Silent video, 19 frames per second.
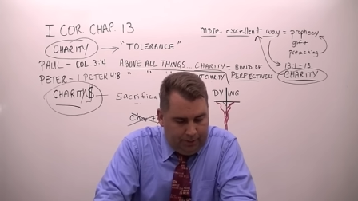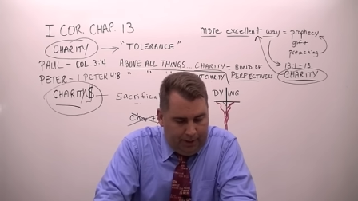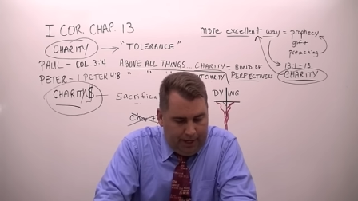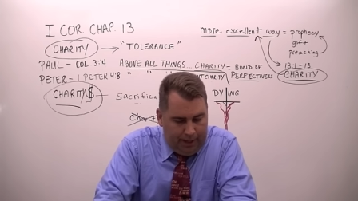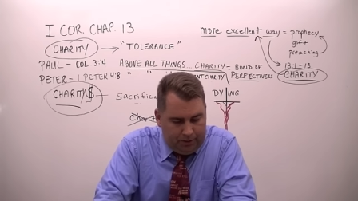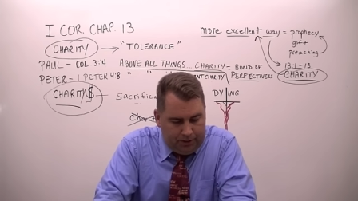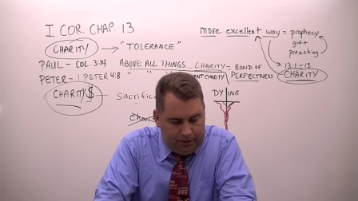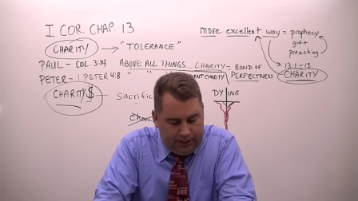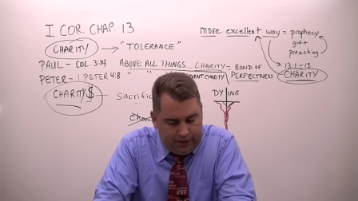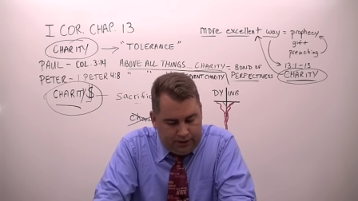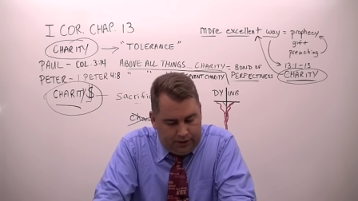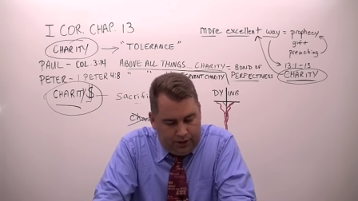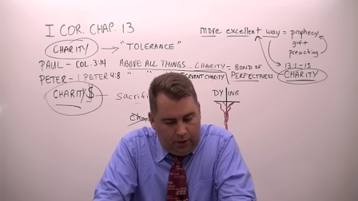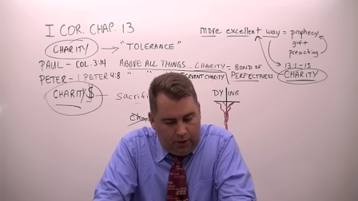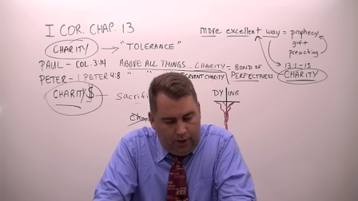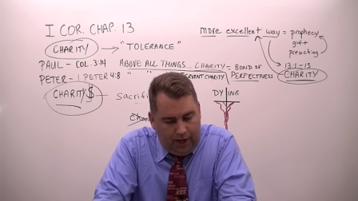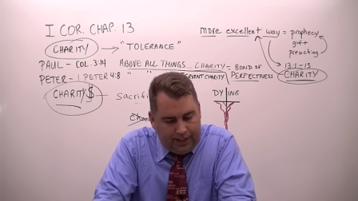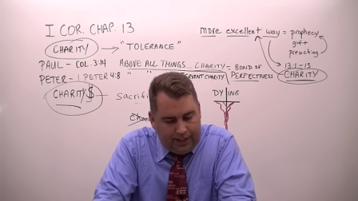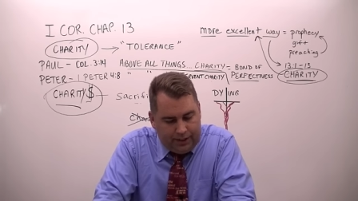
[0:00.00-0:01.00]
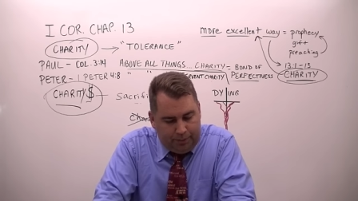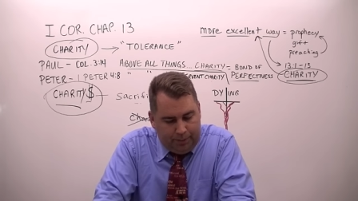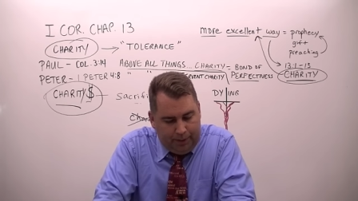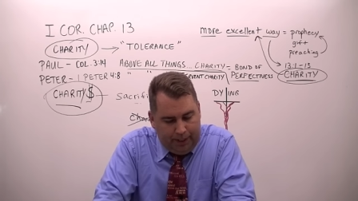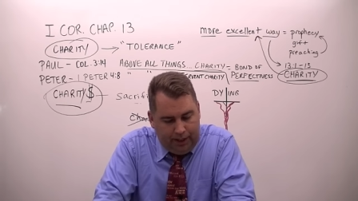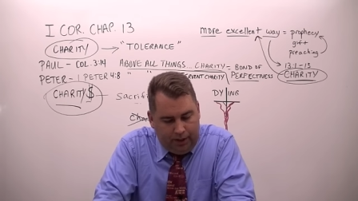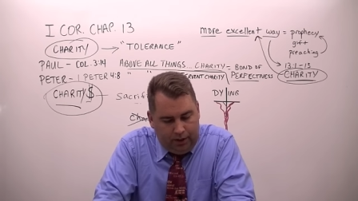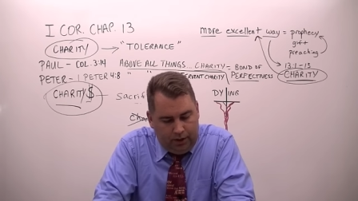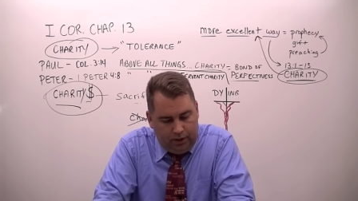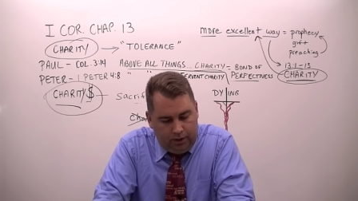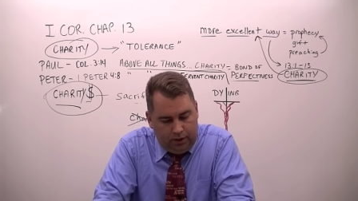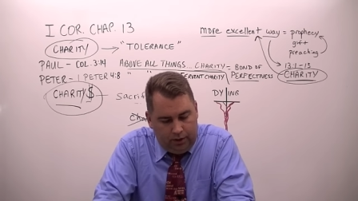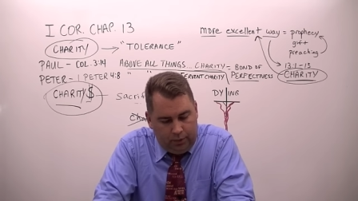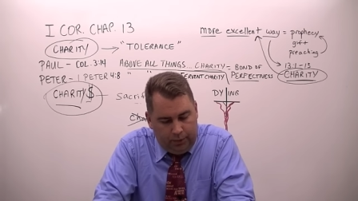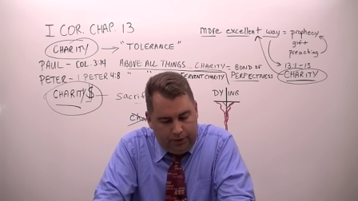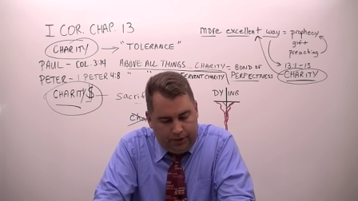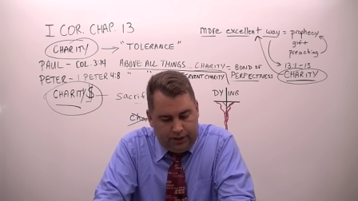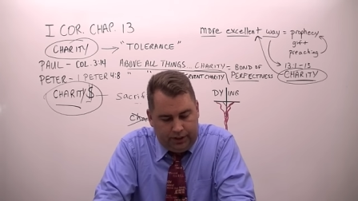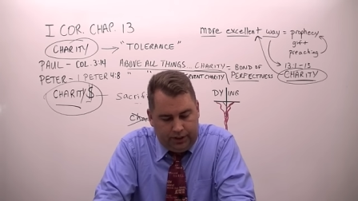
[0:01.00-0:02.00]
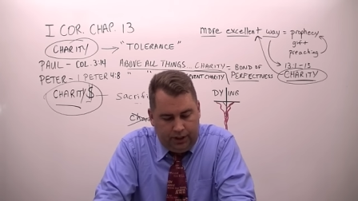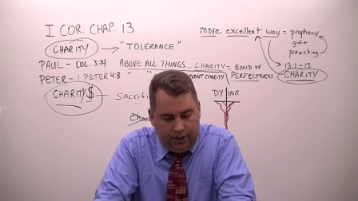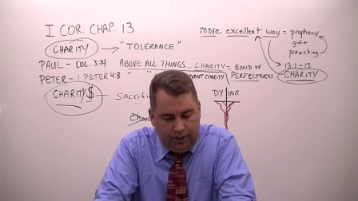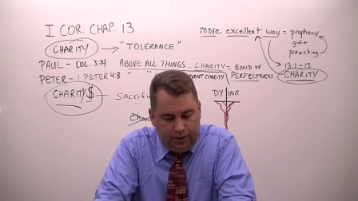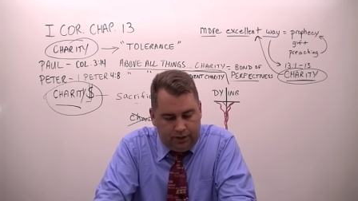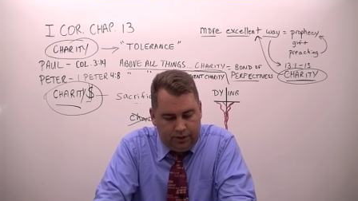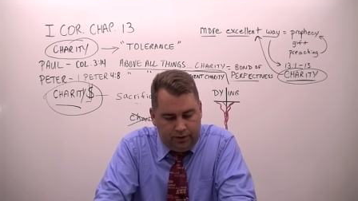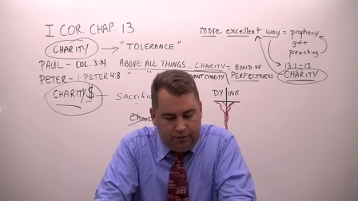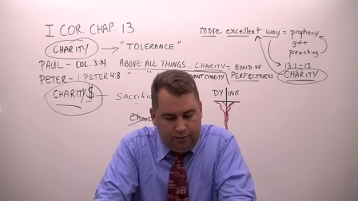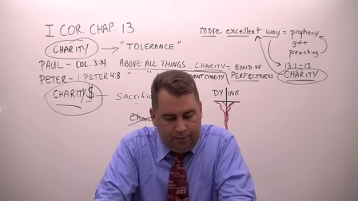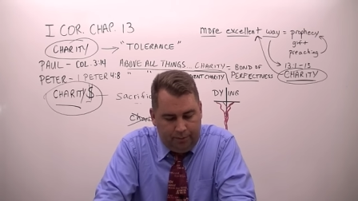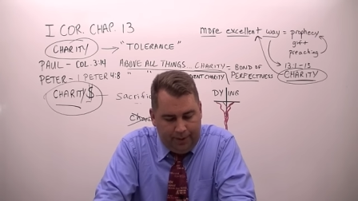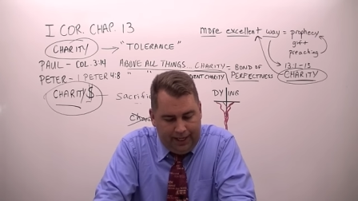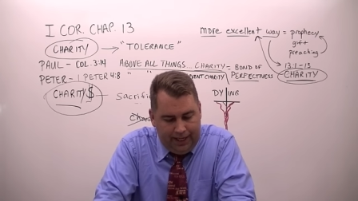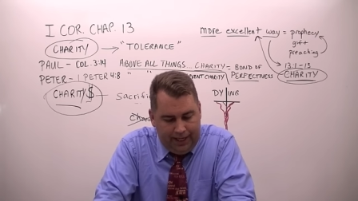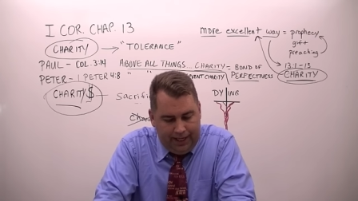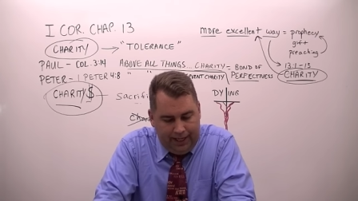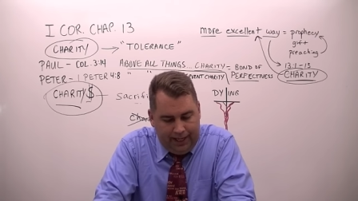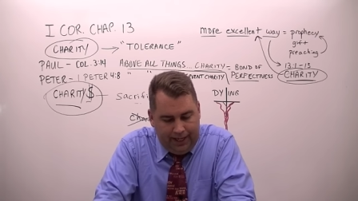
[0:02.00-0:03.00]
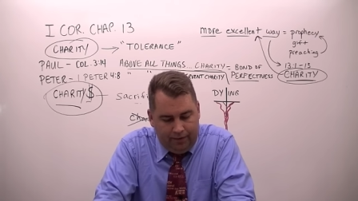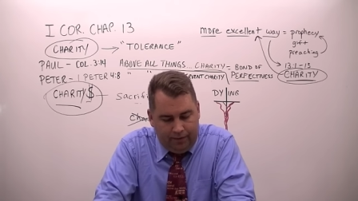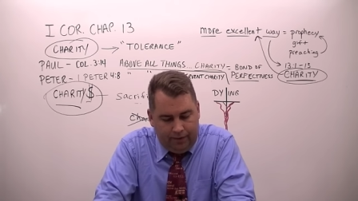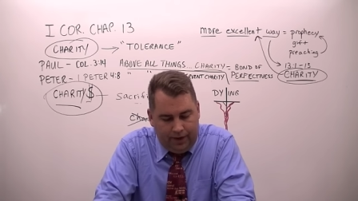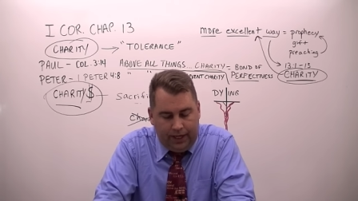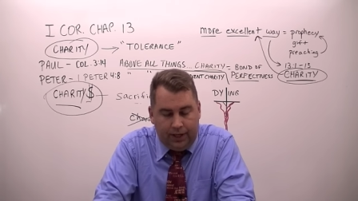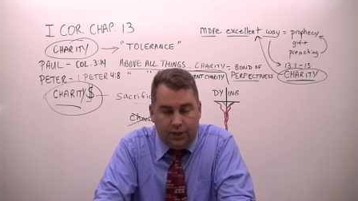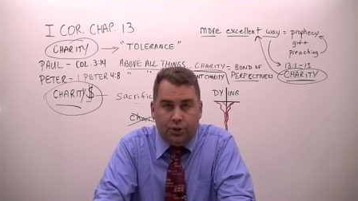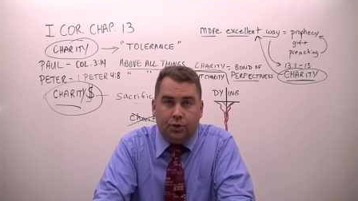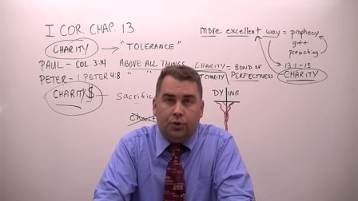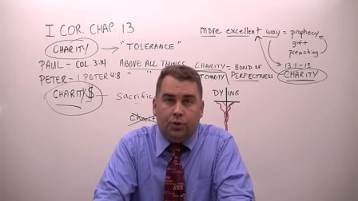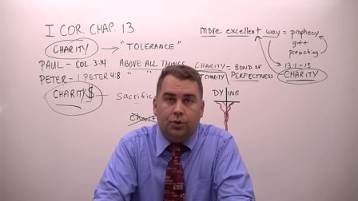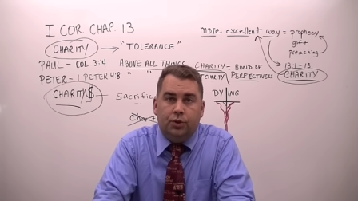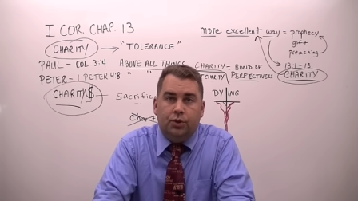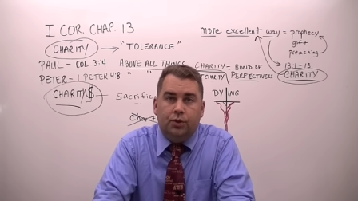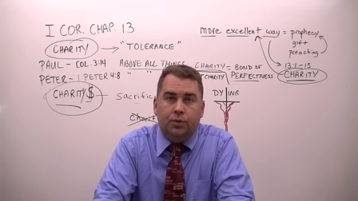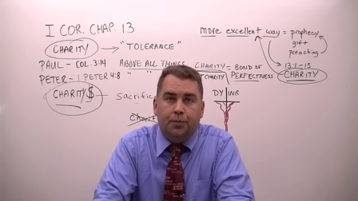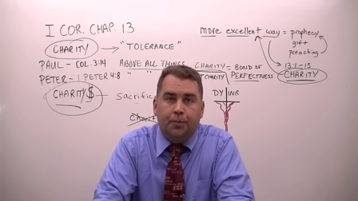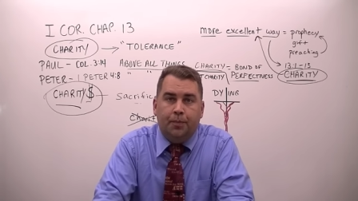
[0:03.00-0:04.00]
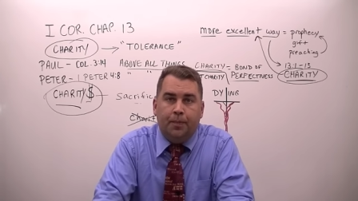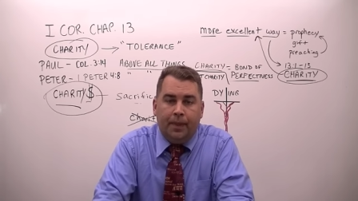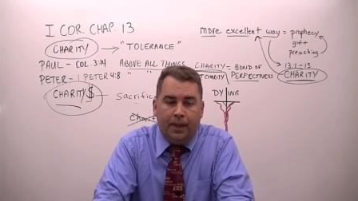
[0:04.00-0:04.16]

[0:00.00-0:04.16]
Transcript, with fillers: The Bible says, Though I speak with the tongues of men and of angels.